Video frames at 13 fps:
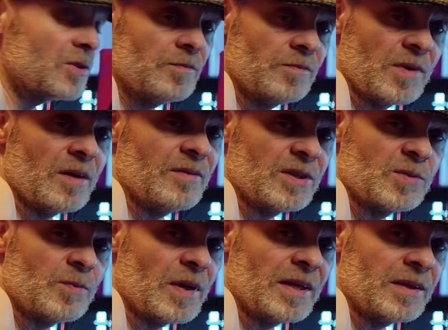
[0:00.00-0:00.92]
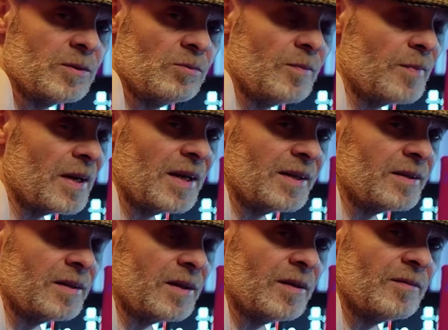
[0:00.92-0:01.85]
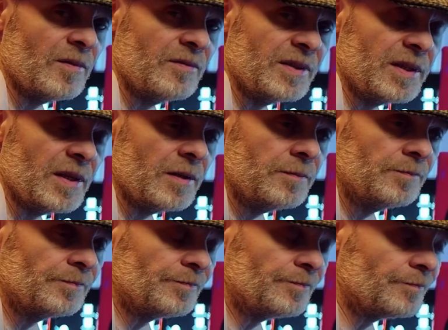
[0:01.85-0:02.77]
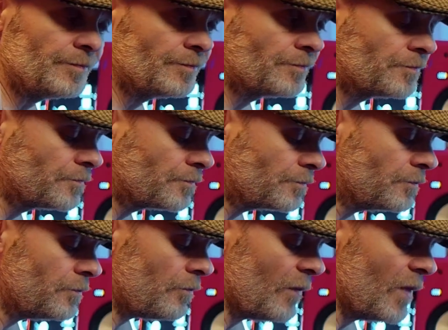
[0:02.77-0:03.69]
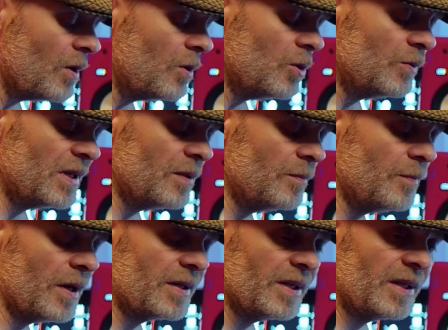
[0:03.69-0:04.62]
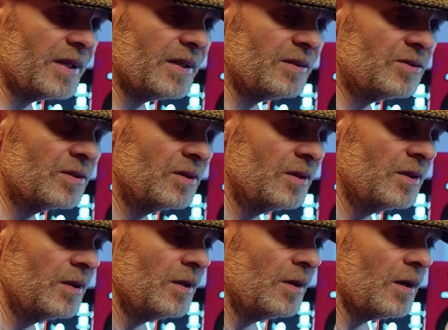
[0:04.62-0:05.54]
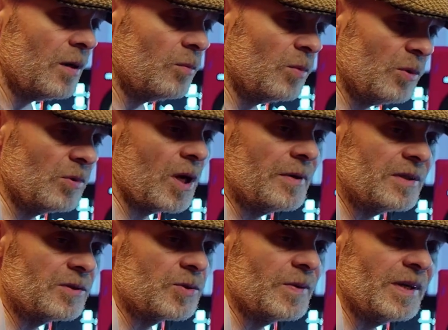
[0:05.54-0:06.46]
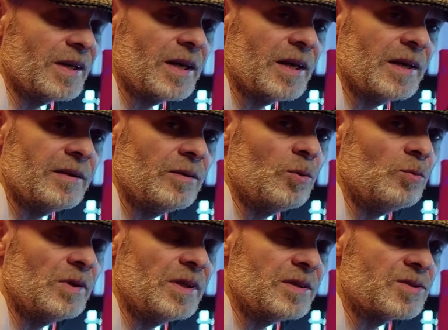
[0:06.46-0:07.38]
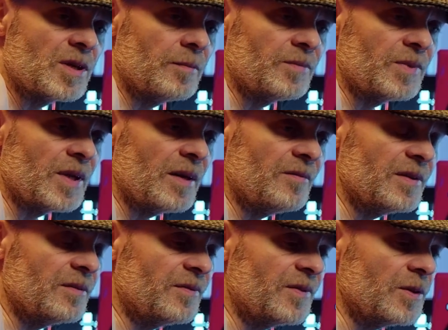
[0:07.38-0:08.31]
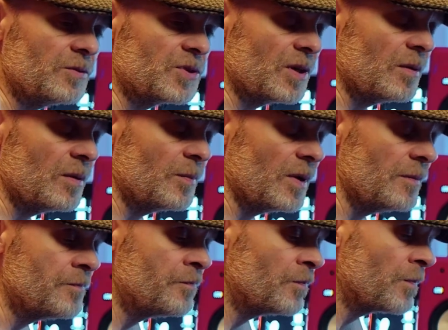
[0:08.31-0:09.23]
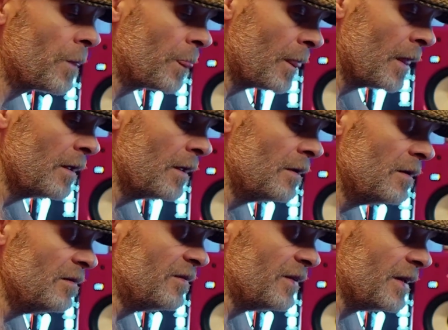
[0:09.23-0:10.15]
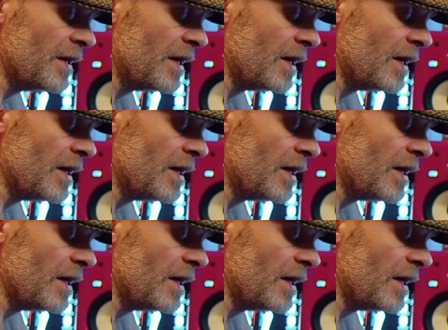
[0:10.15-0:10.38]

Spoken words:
I've explained all about in another video, who Ian Puddick is. I will go into it again all in some depth in the future, but for now